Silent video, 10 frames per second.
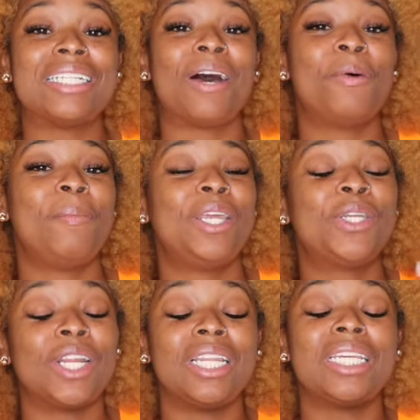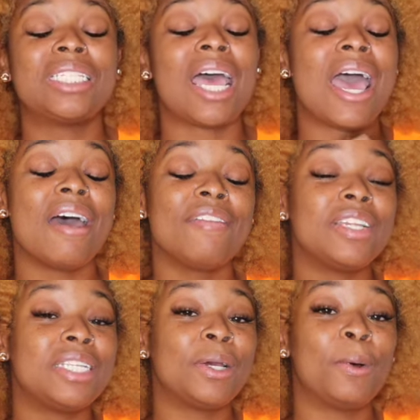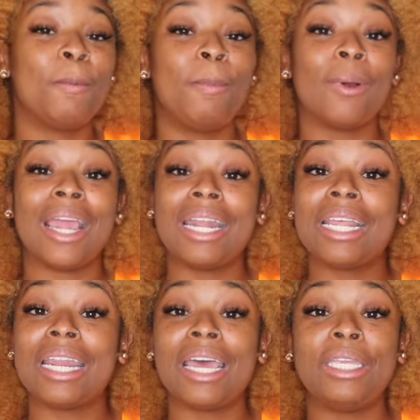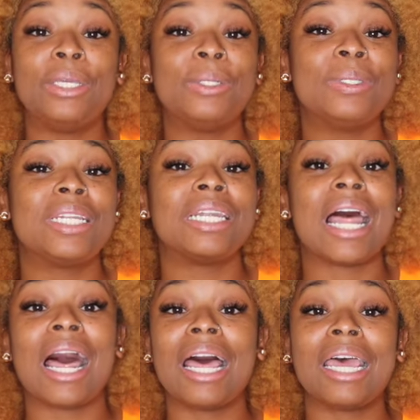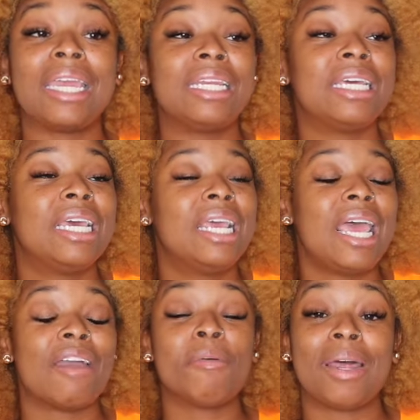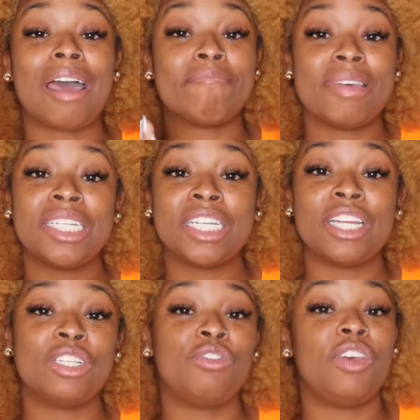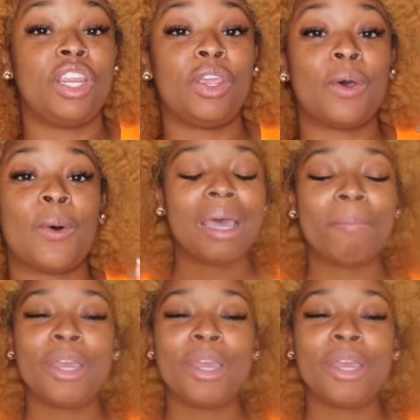I will make sure to list every single brand that I use, line, everybody I mentioned in this video.